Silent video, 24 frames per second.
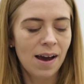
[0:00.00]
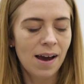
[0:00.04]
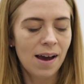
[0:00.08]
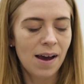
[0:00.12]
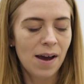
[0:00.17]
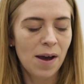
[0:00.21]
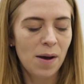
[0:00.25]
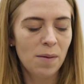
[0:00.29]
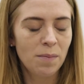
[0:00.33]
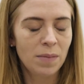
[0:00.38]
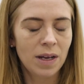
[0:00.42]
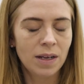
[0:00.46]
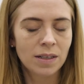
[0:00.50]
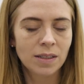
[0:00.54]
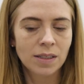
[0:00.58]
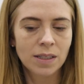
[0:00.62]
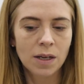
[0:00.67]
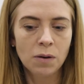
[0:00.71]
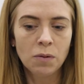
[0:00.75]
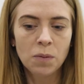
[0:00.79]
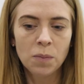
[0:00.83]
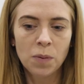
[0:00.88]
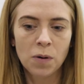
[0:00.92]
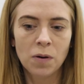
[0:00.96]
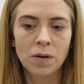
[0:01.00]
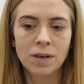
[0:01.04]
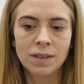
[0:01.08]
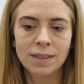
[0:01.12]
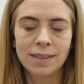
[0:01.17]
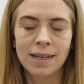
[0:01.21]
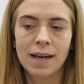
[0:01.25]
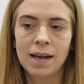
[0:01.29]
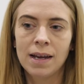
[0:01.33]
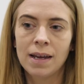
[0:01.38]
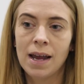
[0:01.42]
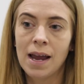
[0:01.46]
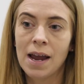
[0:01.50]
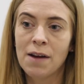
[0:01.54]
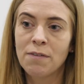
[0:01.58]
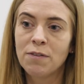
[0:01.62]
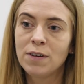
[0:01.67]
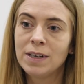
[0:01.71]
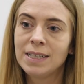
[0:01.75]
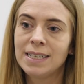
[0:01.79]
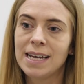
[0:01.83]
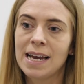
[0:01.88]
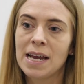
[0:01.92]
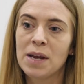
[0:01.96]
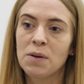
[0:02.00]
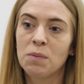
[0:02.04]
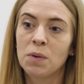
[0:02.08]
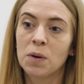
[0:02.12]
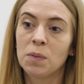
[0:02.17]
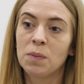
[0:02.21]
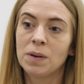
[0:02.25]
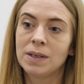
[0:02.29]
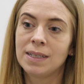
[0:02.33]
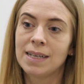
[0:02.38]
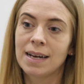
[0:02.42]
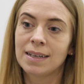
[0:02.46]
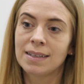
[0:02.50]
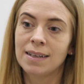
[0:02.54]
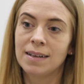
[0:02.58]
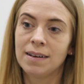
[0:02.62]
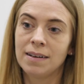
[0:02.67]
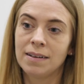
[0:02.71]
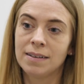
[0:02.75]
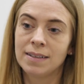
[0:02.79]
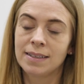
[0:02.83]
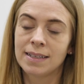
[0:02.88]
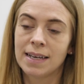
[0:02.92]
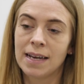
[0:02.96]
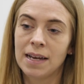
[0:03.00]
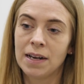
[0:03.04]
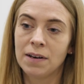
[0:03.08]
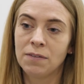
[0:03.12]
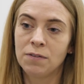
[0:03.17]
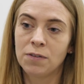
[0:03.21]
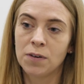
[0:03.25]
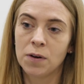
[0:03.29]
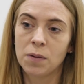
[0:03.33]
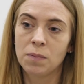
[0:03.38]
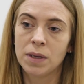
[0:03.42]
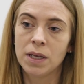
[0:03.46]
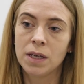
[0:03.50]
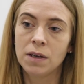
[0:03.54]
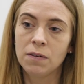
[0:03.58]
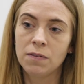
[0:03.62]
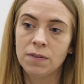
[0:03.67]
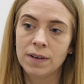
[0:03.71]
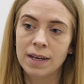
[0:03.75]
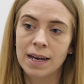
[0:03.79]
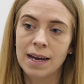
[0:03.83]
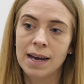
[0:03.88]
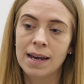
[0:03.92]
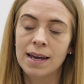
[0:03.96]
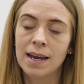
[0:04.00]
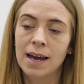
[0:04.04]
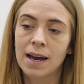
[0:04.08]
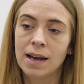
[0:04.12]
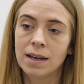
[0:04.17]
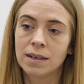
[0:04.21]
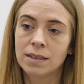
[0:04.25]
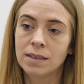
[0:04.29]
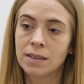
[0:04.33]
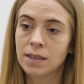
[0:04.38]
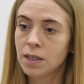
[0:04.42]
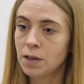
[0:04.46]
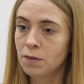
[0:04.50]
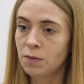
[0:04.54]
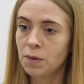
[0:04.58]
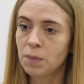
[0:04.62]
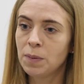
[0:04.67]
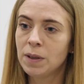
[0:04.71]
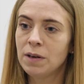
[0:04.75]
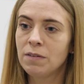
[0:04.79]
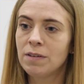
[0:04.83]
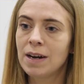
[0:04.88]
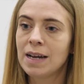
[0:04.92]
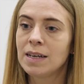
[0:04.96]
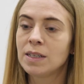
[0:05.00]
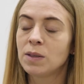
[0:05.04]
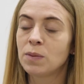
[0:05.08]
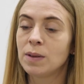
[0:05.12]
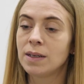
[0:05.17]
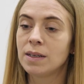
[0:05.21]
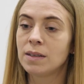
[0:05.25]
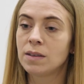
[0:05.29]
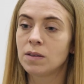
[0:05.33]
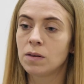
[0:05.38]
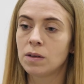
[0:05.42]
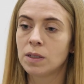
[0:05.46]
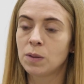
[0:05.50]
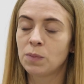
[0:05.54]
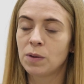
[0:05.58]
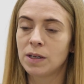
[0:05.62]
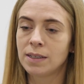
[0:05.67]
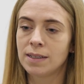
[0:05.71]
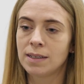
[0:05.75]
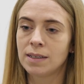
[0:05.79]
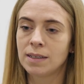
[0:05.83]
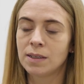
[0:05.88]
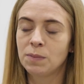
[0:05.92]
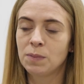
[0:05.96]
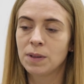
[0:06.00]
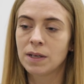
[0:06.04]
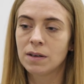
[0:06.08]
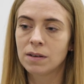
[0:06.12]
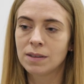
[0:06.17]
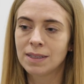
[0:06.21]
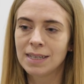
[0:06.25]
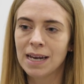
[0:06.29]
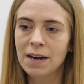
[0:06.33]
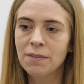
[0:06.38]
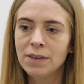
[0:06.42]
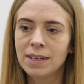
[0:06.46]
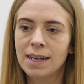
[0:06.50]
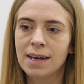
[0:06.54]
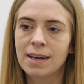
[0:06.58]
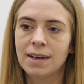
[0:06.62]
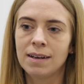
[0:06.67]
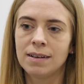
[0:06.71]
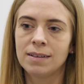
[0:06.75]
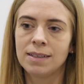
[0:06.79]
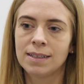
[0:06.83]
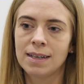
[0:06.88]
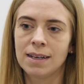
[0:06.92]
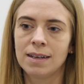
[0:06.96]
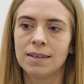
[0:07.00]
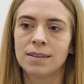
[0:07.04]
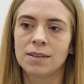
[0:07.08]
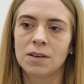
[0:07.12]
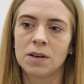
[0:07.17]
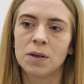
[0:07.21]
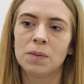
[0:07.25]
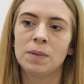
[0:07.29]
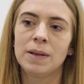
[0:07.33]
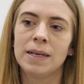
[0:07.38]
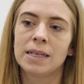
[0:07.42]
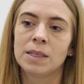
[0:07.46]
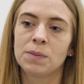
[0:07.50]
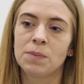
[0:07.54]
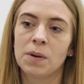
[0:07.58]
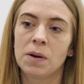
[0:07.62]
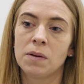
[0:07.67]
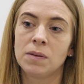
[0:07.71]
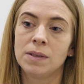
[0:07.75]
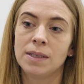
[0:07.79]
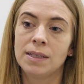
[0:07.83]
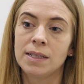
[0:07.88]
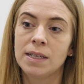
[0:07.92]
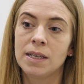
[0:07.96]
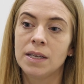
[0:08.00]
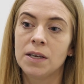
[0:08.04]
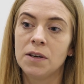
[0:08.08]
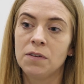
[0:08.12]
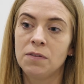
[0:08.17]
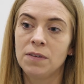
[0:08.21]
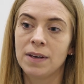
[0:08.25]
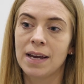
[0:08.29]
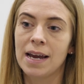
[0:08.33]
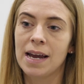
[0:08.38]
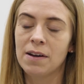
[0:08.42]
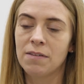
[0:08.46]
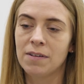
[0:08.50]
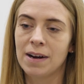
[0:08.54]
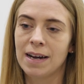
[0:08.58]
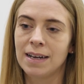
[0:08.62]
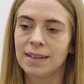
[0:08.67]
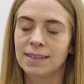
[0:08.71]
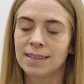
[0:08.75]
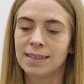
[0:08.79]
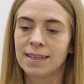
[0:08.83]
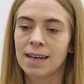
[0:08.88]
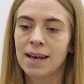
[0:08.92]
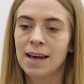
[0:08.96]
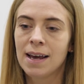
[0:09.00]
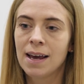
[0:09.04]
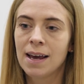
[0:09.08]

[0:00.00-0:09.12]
It's so important that every day we're protecting our skin from UVA and UVB rays when the sun is present, because every day our skin is going to be exposed to UVA rays.